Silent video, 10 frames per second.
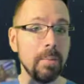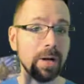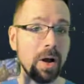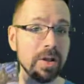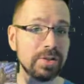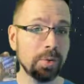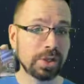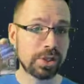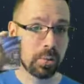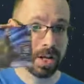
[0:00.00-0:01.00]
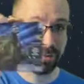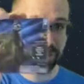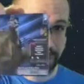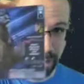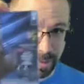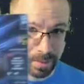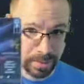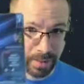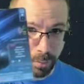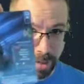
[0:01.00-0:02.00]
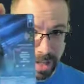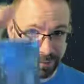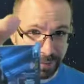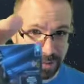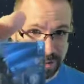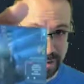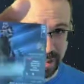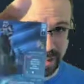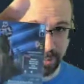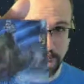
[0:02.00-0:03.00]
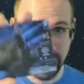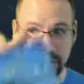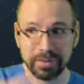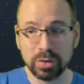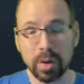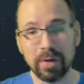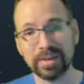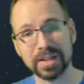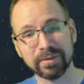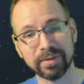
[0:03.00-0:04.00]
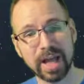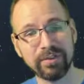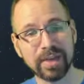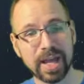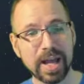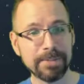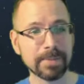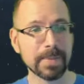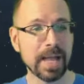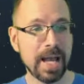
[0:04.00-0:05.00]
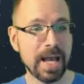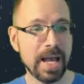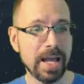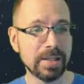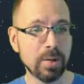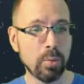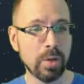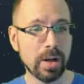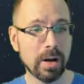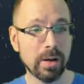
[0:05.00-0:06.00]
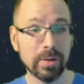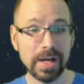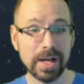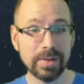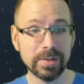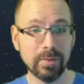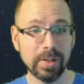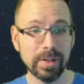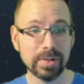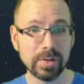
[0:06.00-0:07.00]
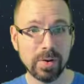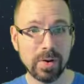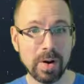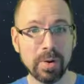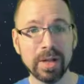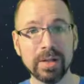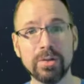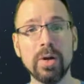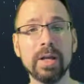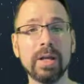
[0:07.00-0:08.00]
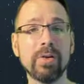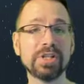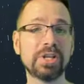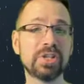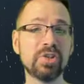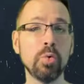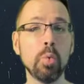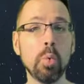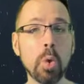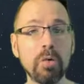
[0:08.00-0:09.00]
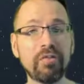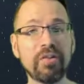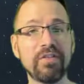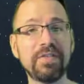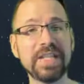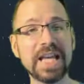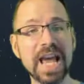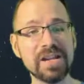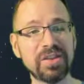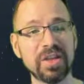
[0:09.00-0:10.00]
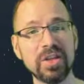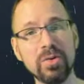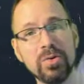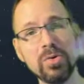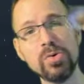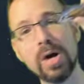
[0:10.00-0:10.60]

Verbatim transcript: but on to what you're waiting for the giveaway, the first giveaway of the 12 Days of Life Day. And we are going to announce the winner. So I want to do a congratulations to Wolf58. You